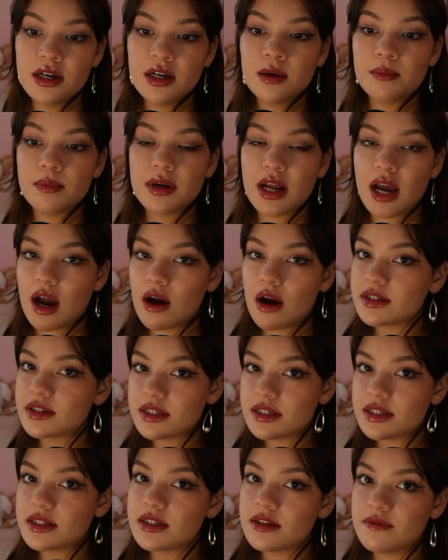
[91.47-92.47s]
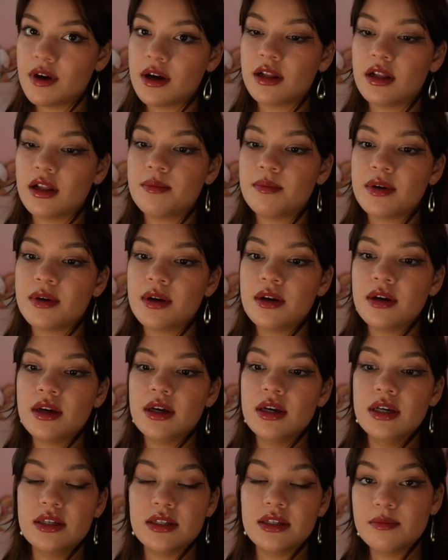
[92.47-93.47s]
But how does this develop
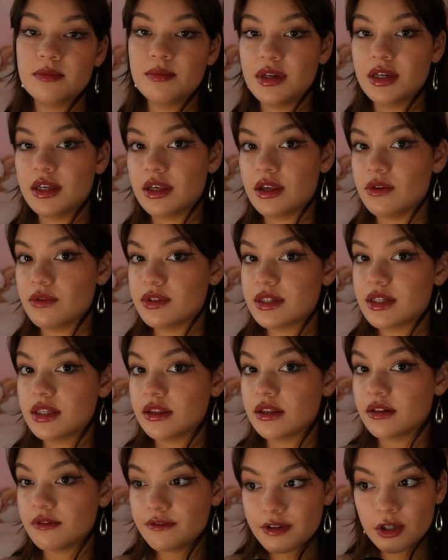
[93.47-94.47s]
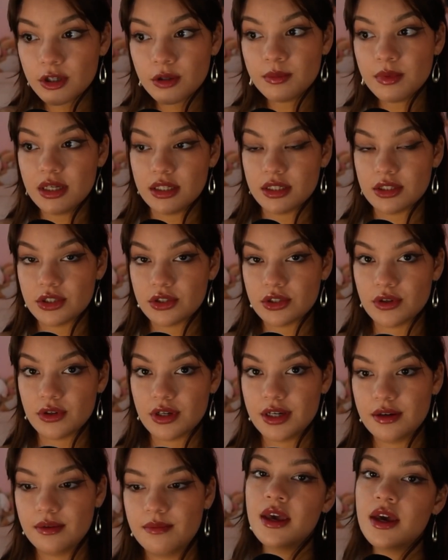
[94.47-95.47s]
into being used in the film industry?